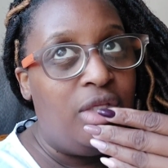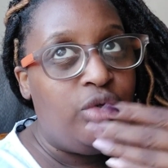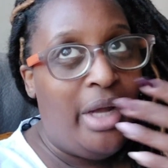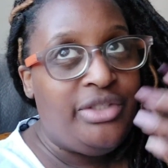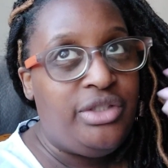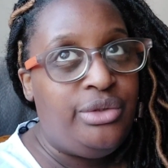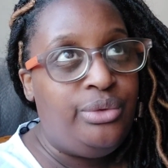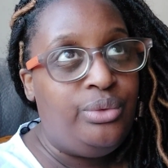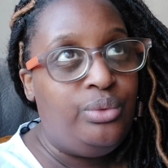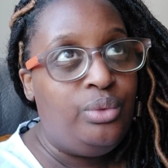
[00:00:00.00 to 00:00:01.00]
trying
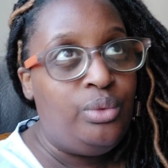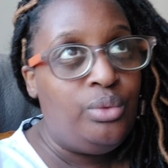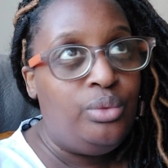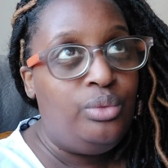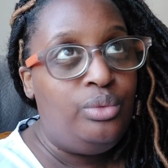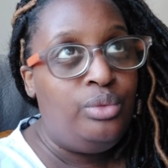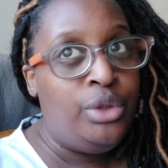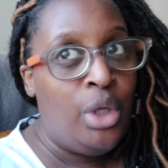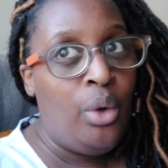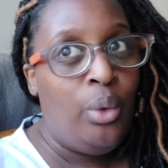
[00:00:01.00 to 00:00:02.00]
to
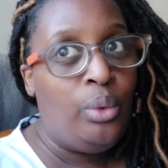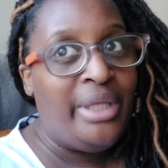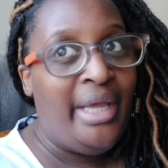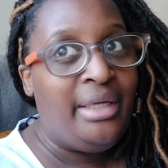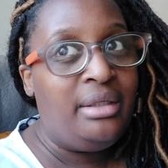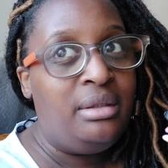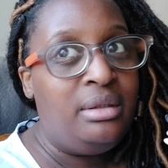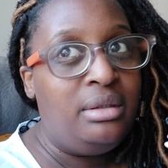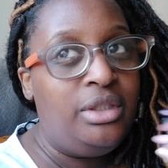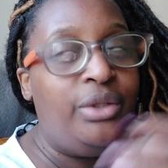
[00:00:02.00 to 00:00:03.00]
know, like,
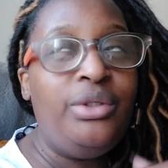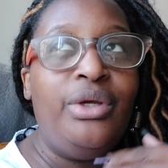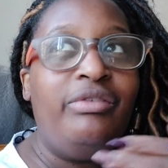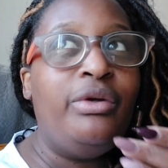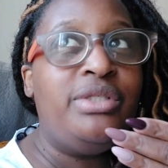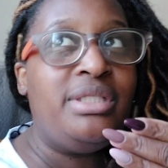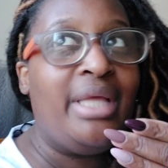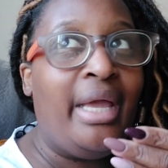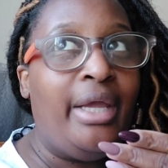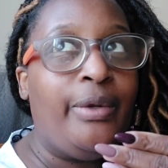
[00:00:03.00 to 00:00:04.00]
you, you ever just
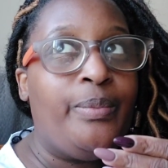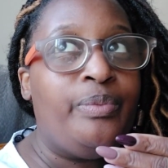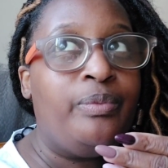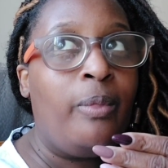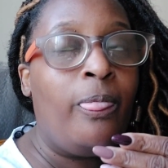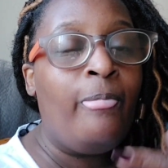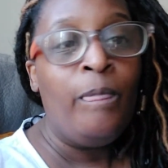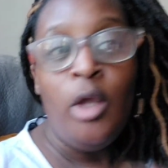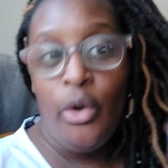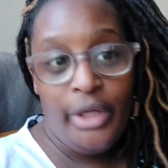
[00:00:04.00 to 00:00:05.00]
like,
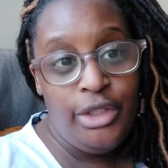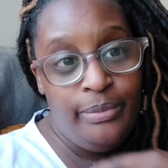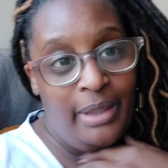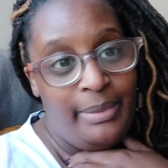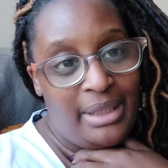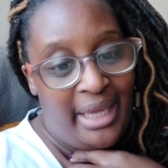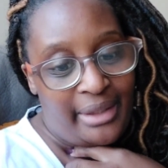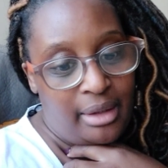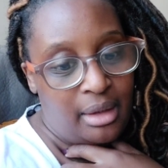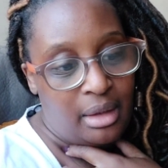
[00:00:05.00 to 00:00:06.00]
okay, you may be
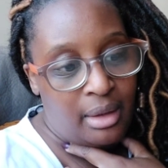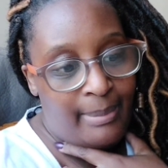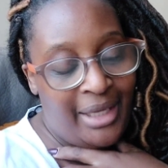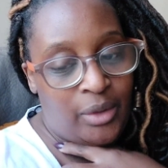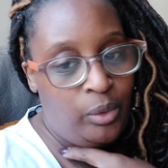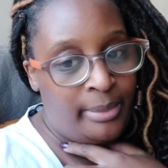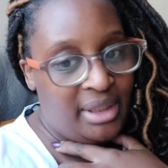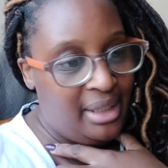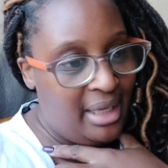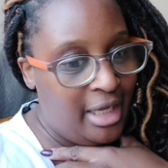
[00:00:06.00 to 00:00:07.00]
like a, a man or woman,
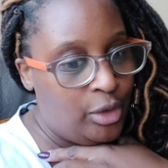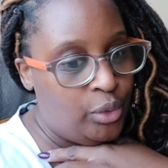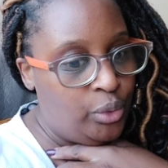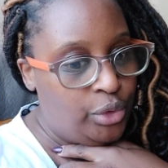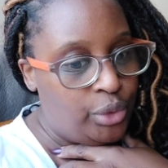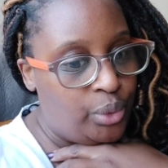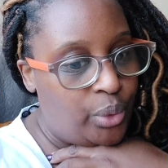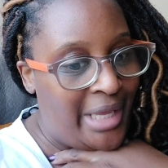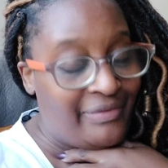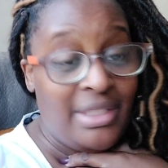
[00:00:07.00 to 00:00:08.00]
a guy who you
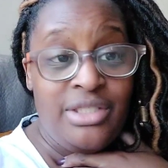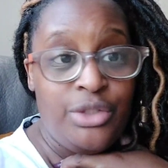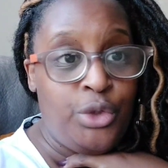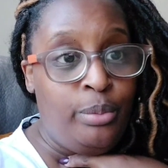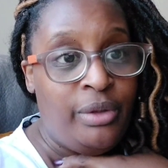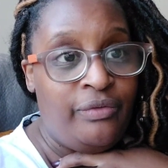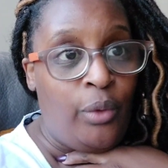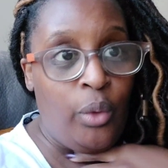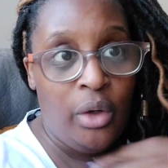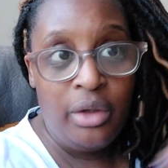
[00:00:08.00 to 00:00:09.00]
have listened to
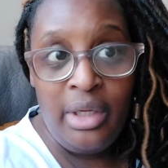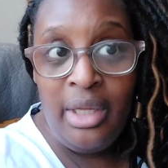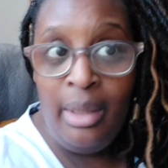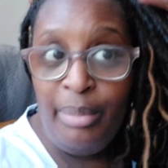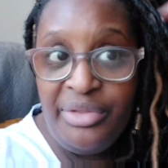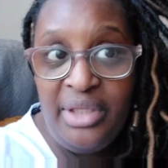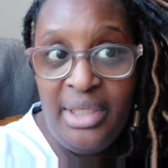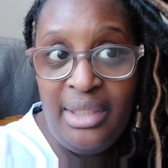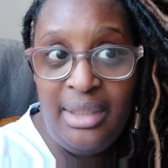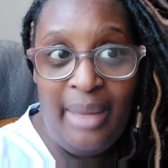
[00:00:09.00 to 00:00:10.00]
before, but
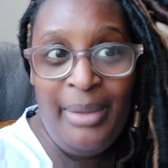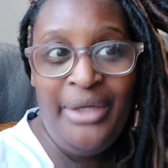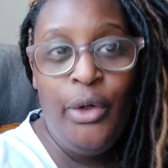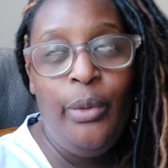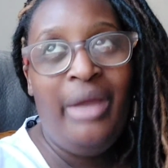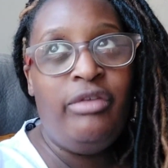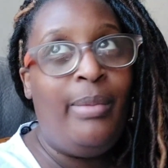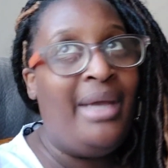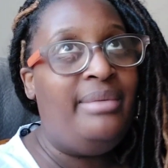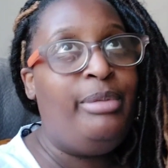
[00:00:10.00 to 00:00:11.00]
then, I mean, I know
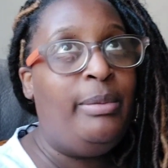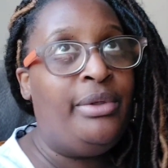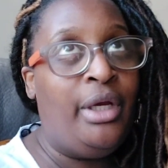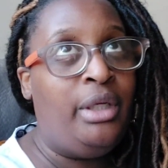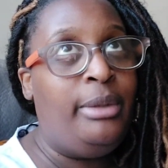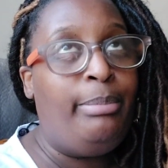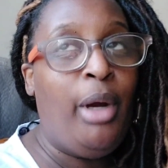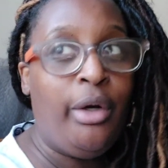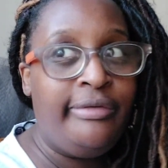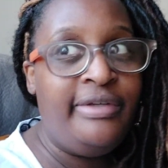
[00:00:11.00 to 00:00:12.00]
everybody, people are not going to be
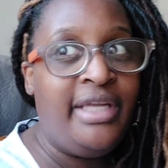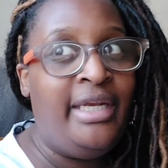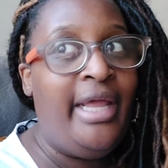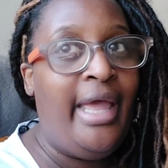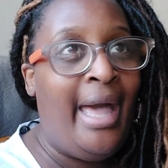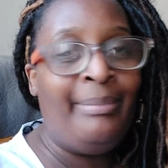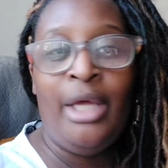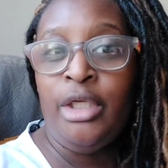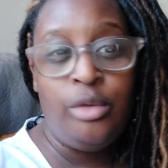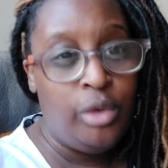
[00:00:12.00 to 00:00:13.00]
perfect and I'm not
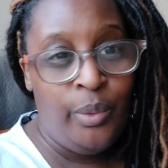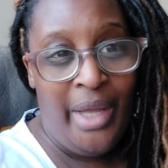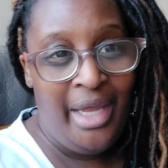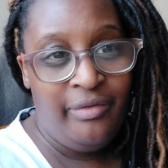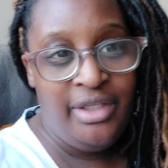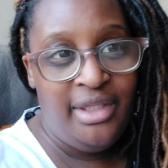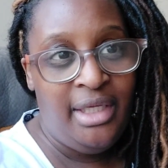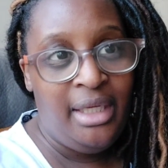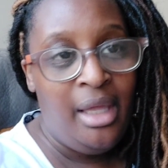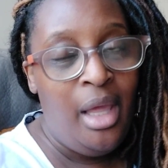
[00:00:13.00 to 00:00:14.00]
going to agree with
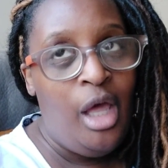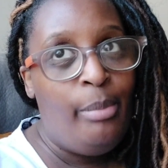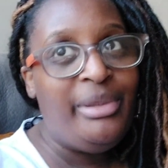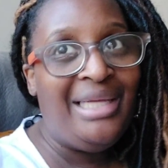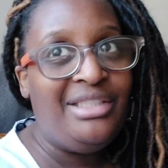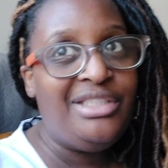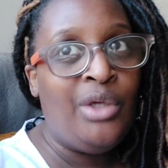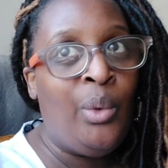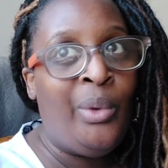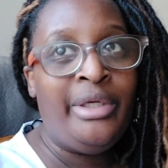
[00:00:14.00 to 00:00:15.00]
everything, but I just
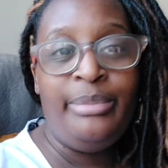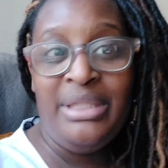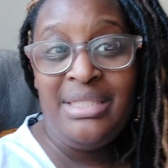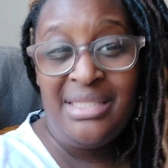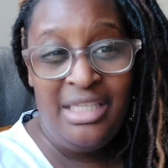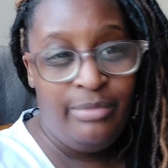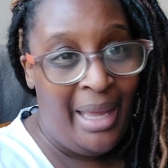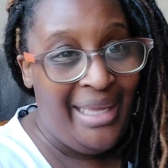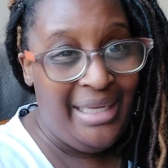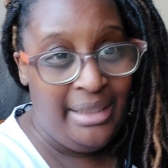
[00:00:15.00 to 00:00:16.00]
don't want to be deceived
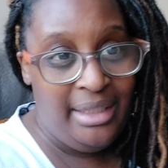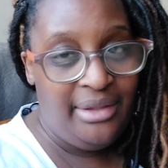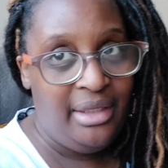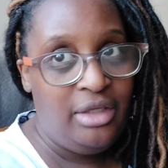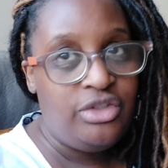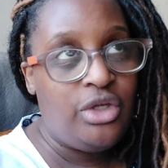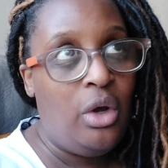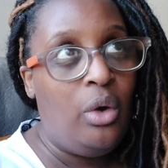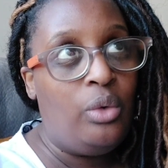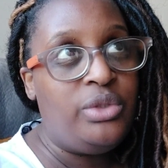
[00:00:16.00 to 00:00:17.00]
by anything.
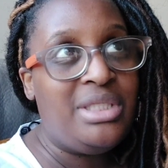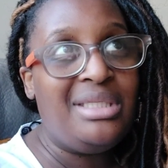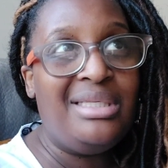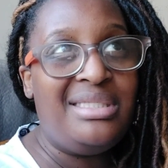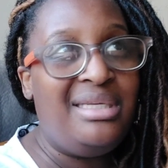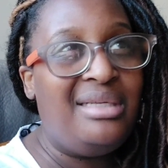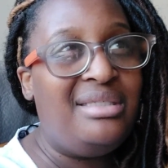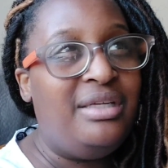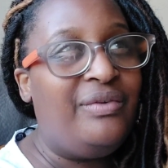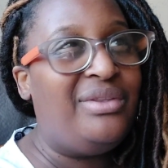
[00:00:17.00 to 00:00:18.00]
So just listening to
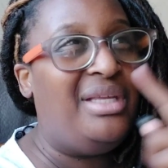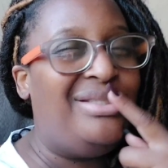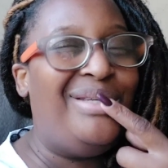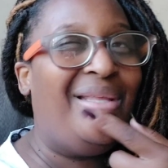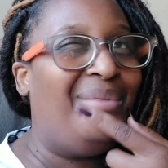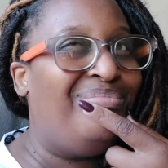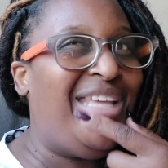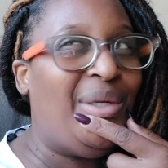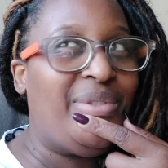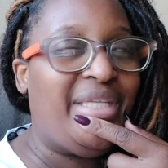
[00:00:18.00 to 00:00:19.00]
different things, you're like, mm,
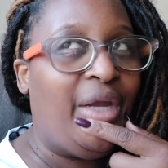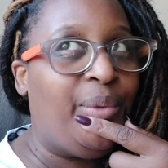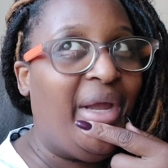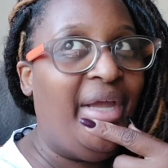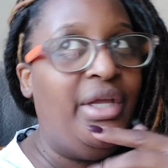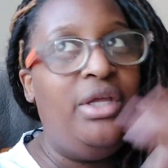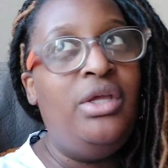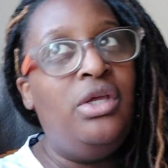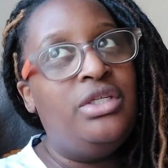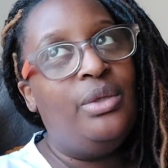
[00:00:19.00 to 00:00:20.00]
that don't sound right.
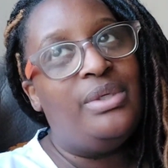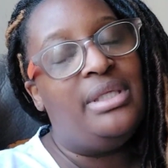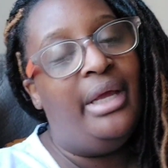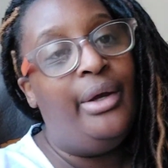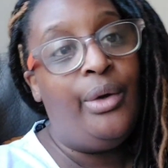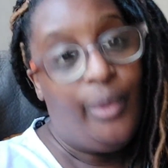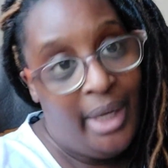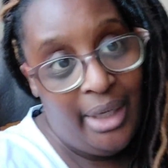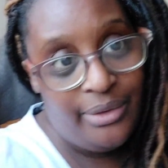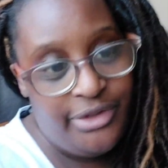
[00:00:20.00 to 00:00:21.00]
So it's like, oh,
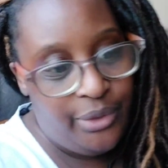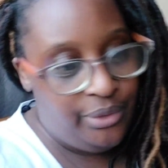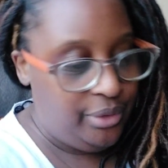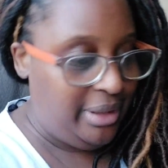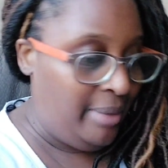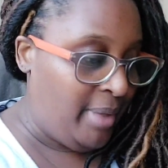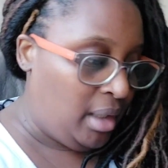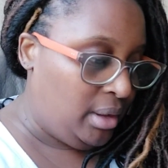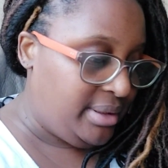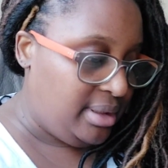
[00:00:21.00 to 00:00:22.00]
wow. So now I'm not
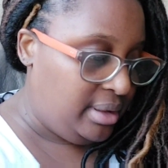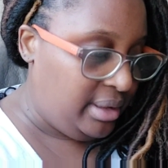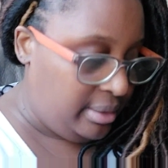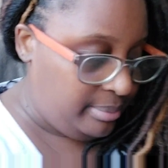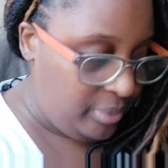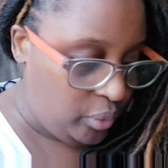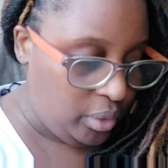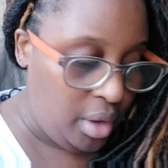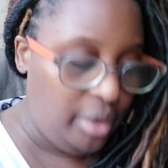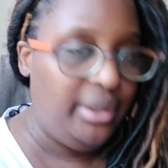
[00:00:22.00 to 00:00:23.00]
going to listen to him
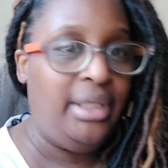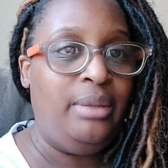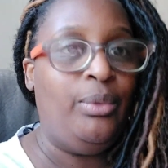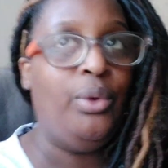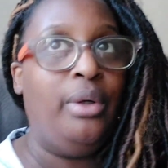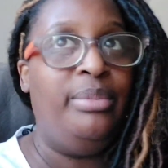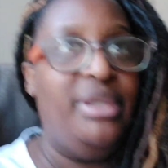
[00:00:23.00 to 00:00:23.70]
or her anymore